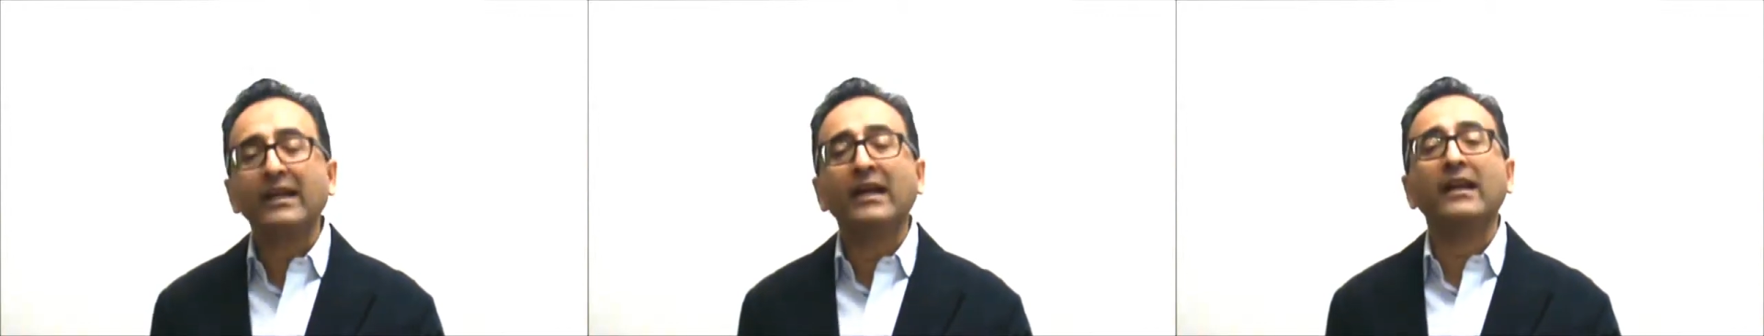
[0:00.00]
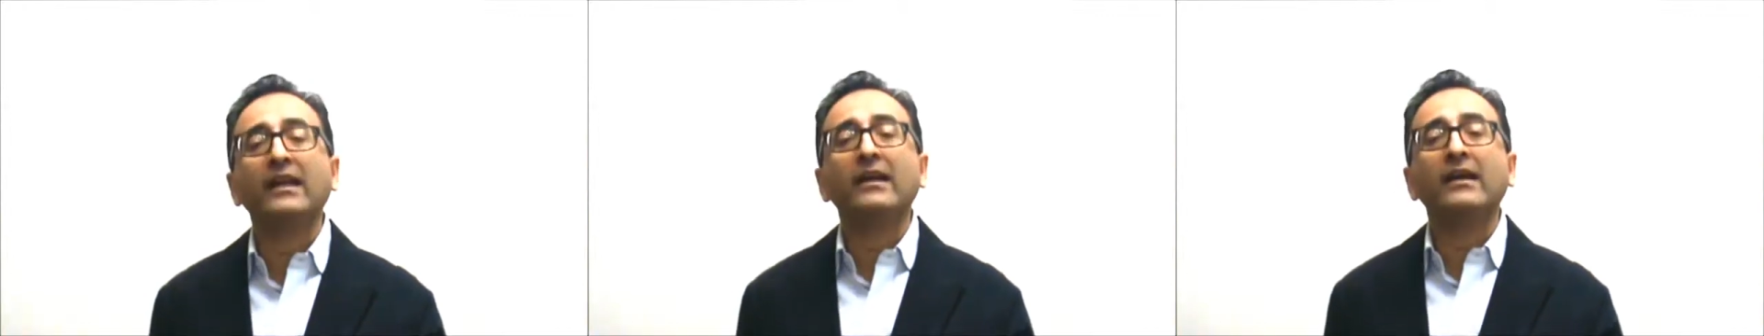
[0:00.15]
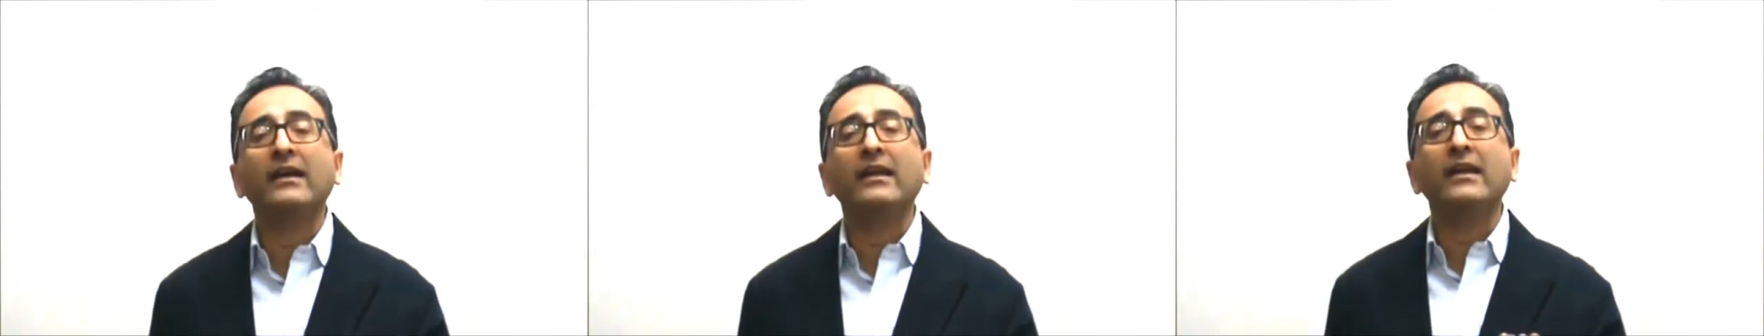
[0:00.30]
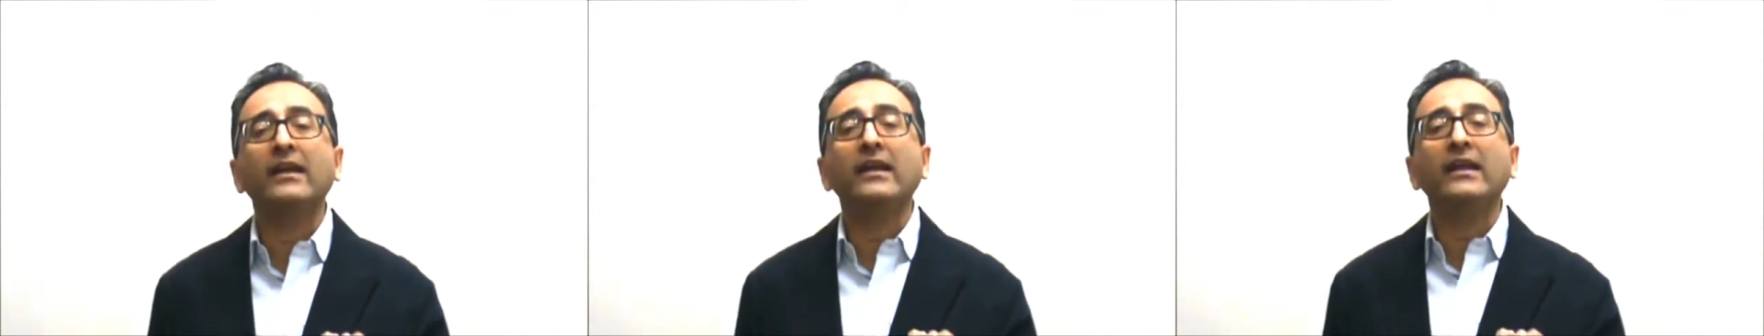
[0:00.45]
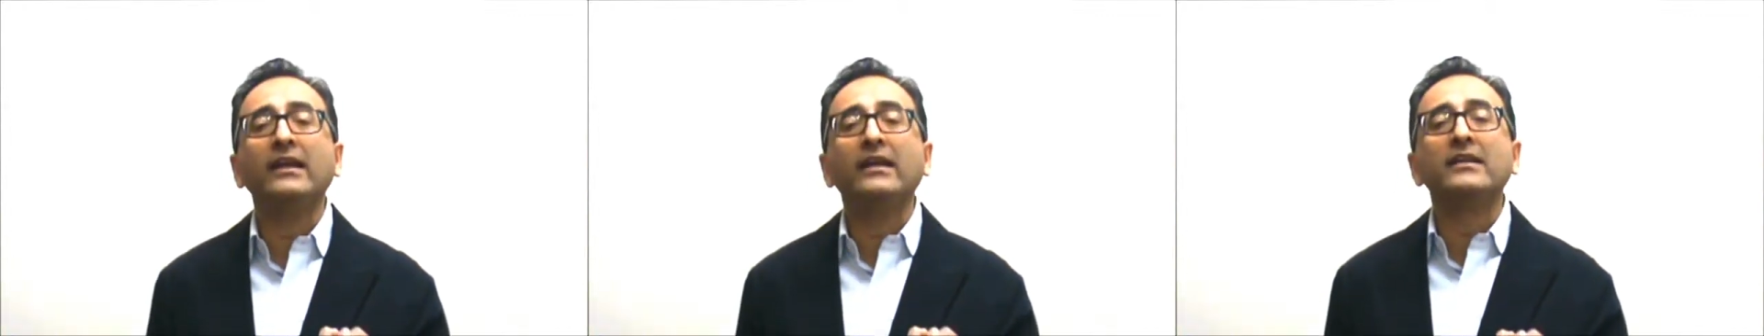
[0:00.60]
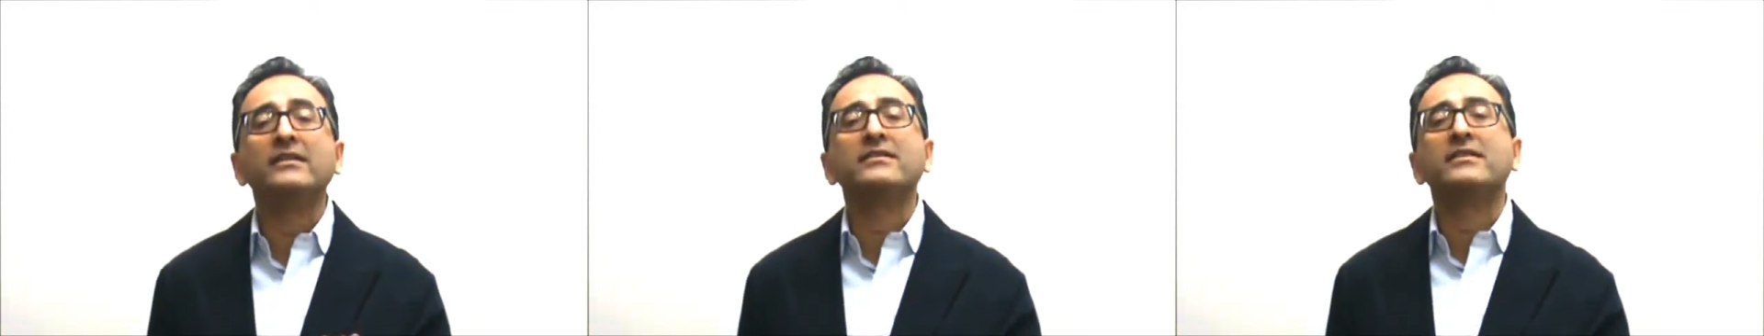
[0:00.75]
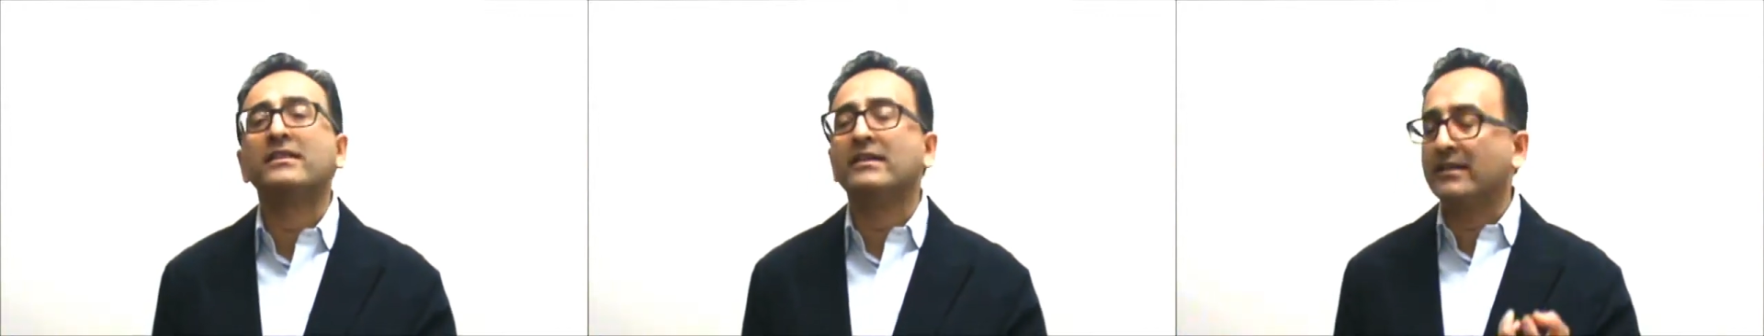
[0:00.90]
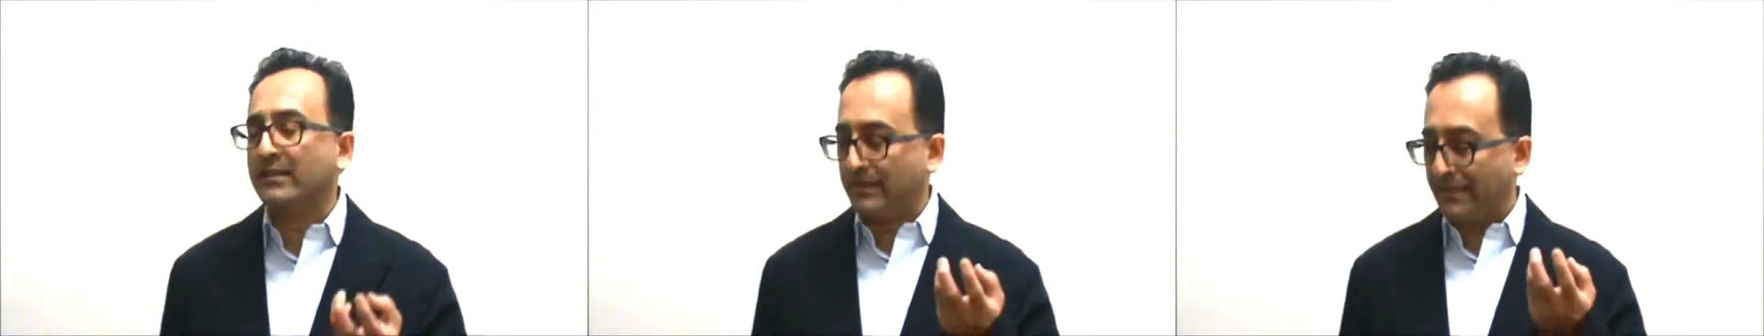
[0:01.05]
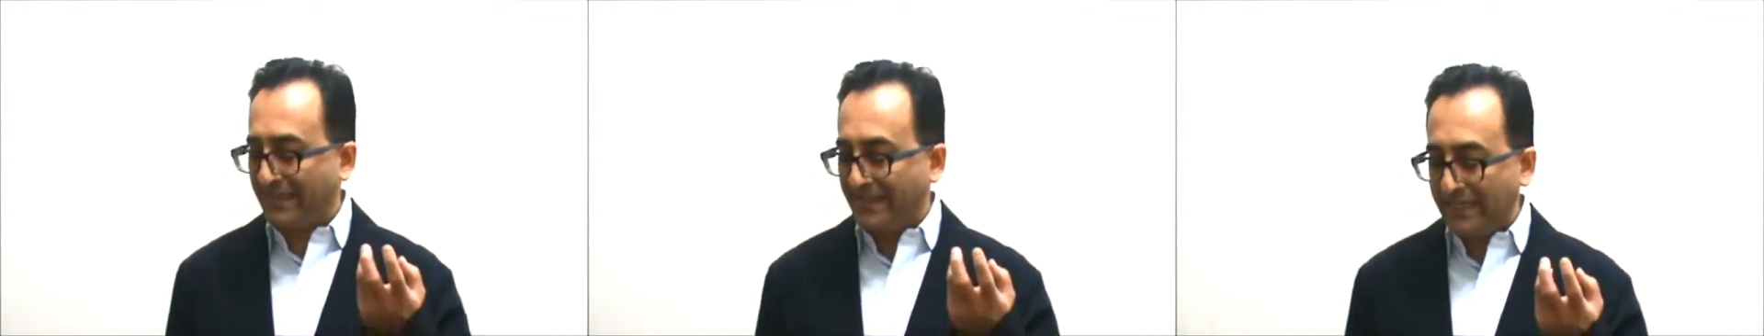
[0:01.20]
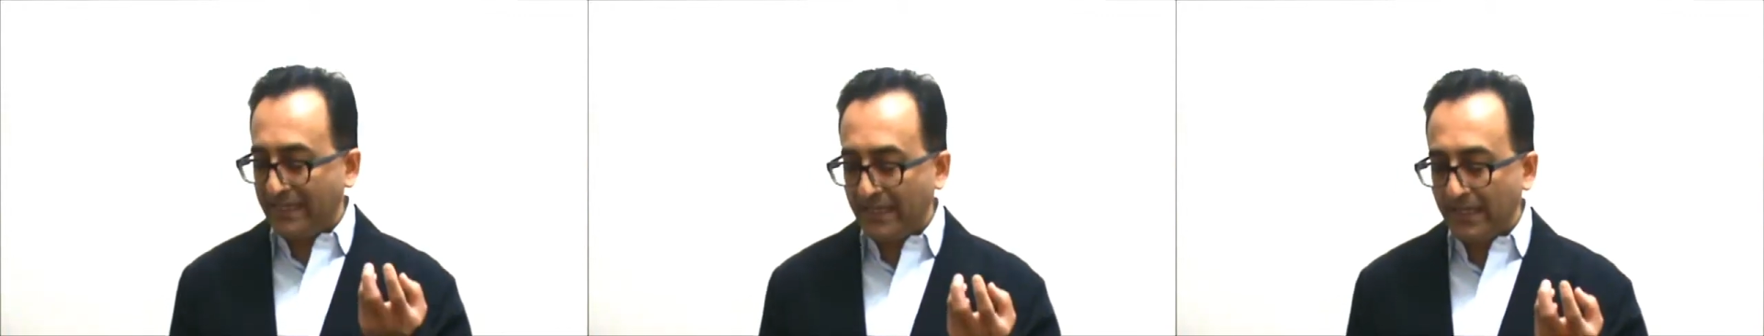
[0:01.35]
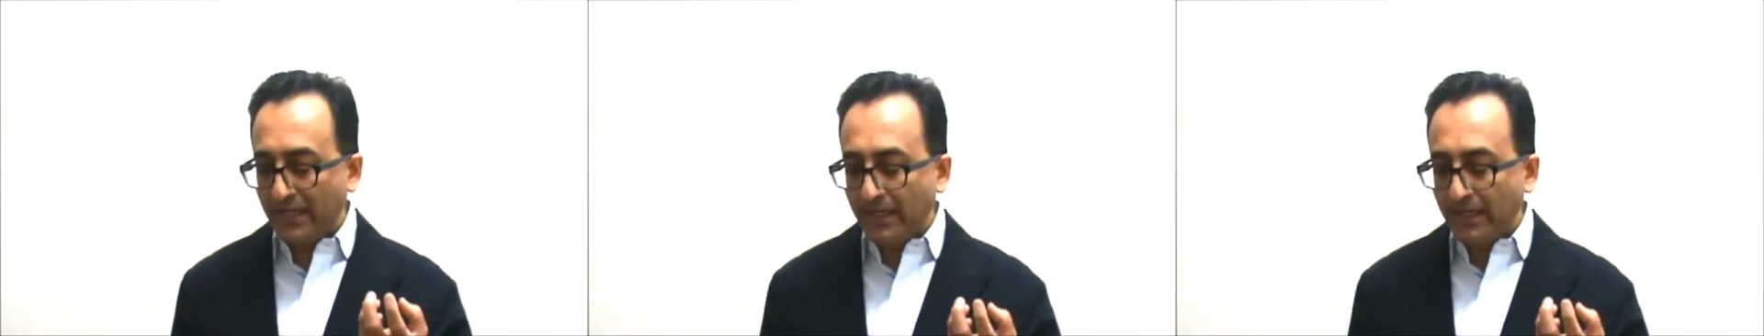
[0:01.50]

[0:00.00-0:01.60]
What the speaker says: category is the